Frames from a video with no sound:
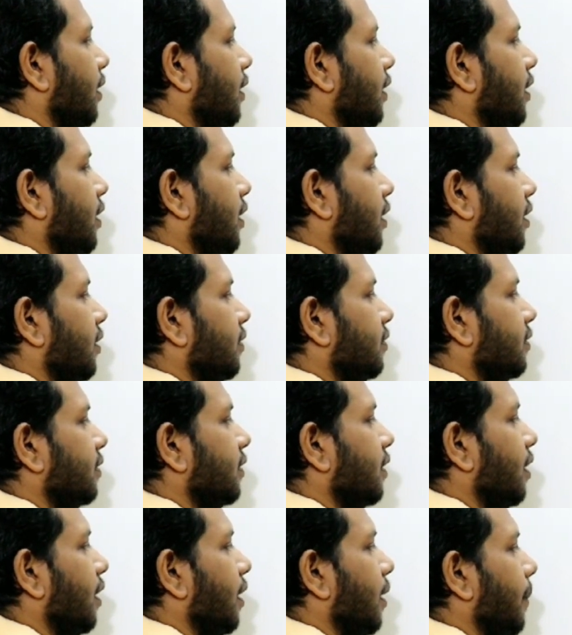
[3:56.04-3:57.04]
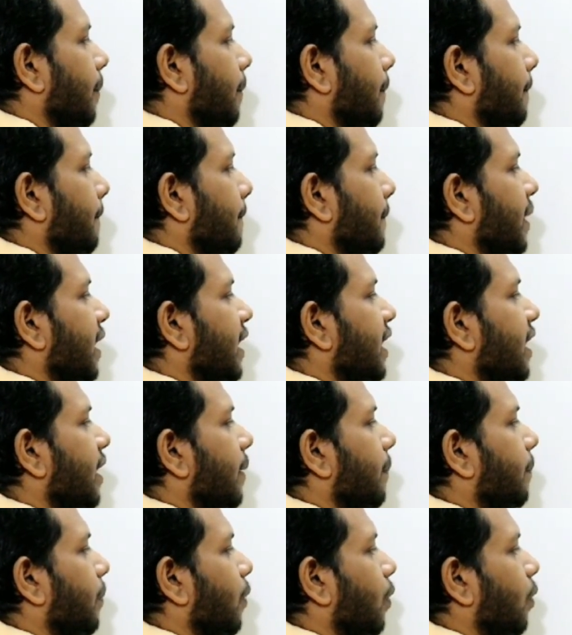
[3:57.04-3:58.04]
is made
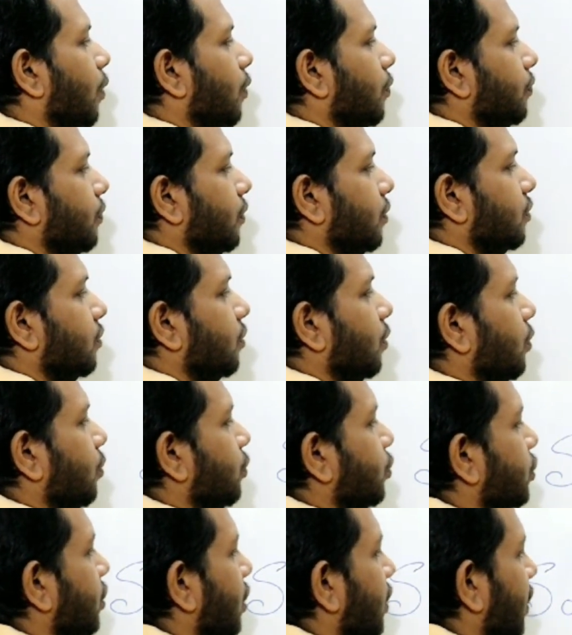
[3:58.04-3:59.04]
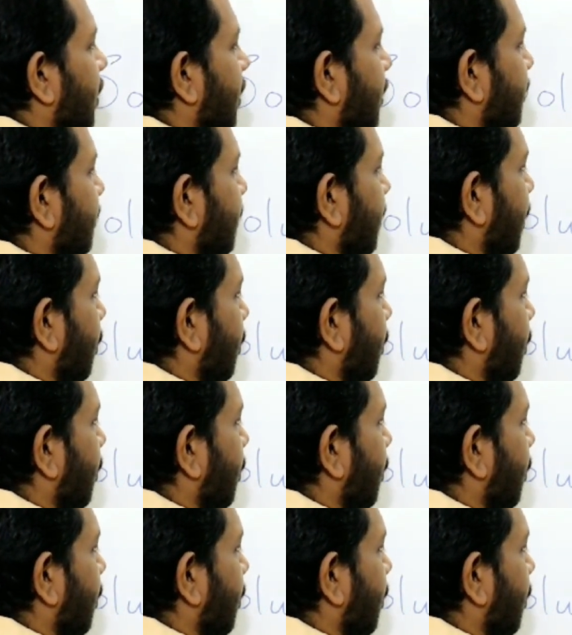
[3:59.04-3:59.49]
up of, solution is